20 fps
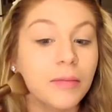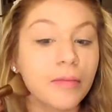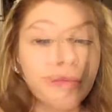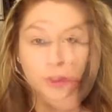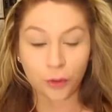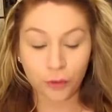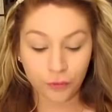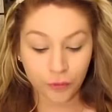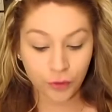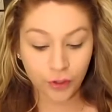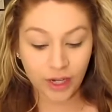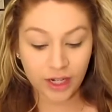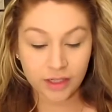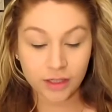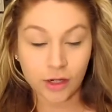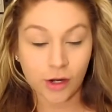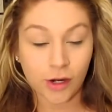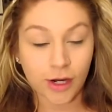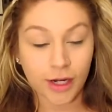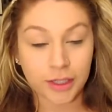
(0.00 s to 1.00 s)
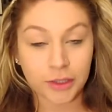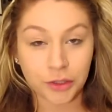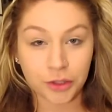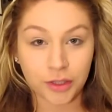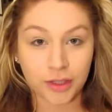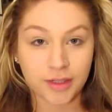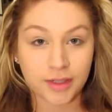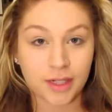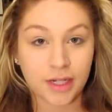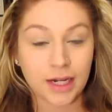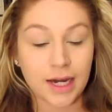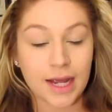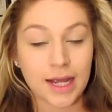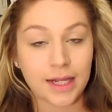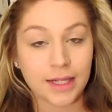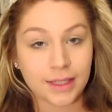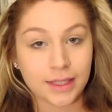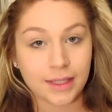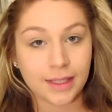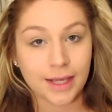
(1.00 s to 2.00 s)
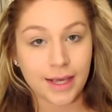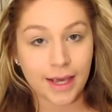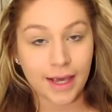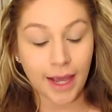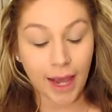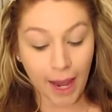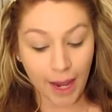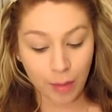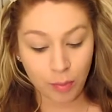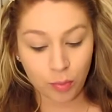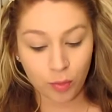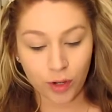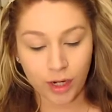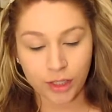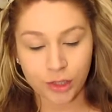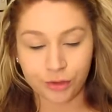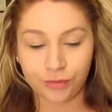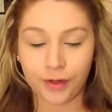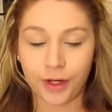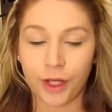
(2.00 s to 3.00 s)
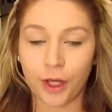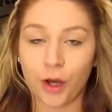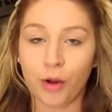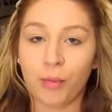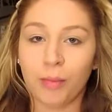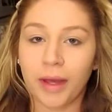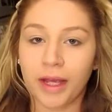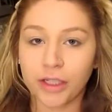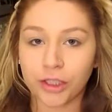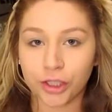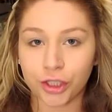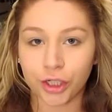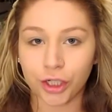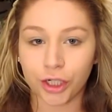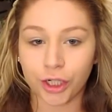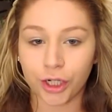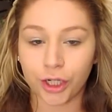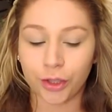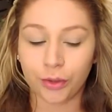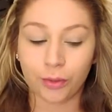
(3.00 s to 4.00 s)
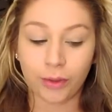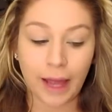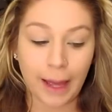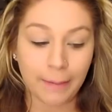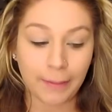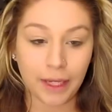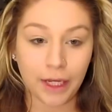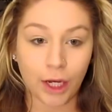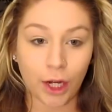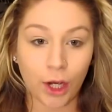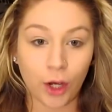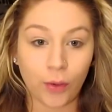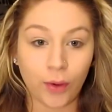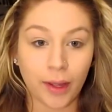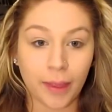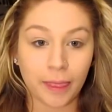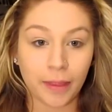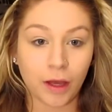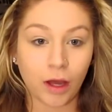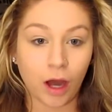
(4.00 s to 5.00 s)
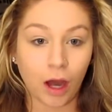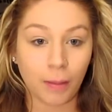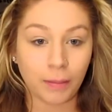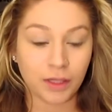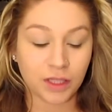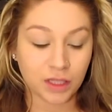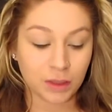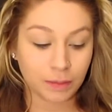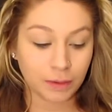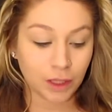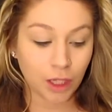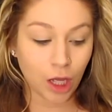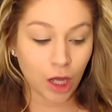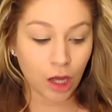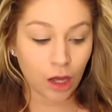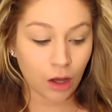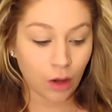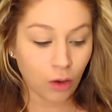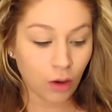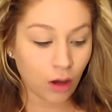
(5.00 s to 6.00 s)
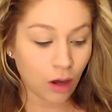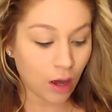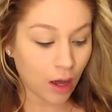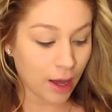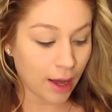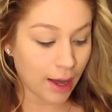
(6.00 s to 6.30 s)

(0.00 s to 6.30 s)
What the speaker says: So if you guys are interested in seeing a brush video, make sure you let me know in the comments below,